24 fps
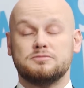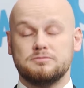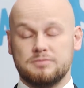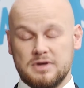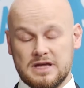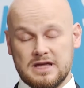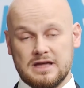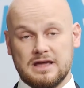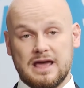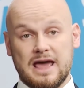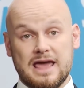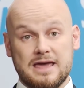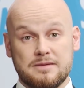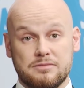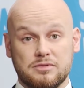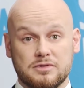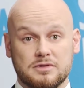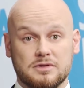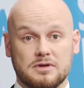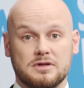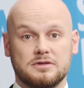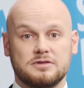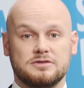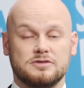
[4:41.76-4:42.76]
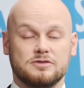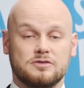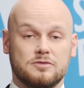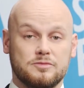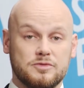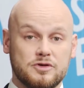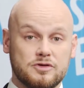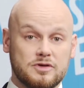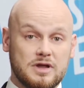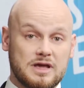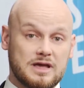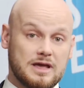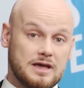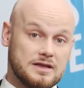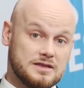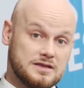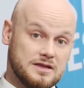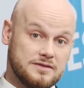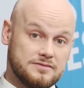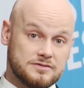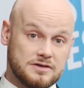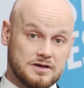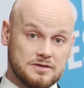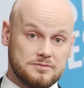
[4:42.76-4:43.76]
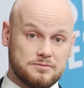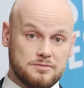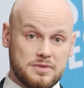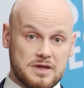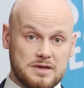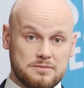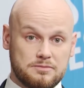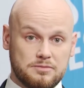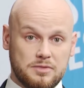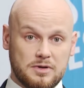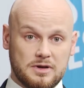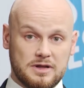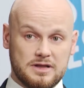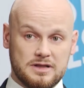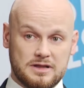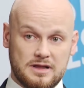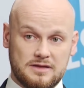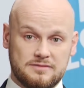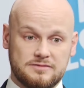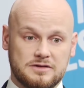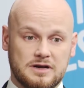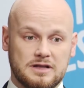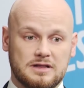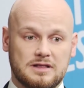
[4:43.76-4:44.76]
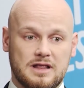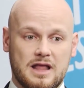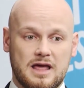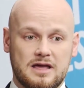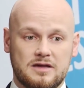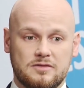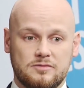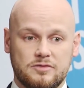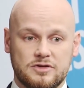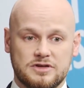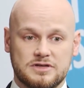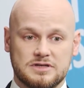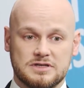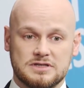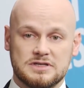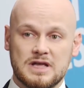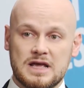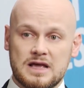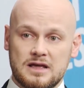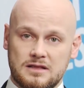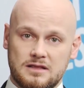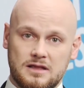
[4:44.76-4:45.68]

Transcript: being able to communicate different people in different languages,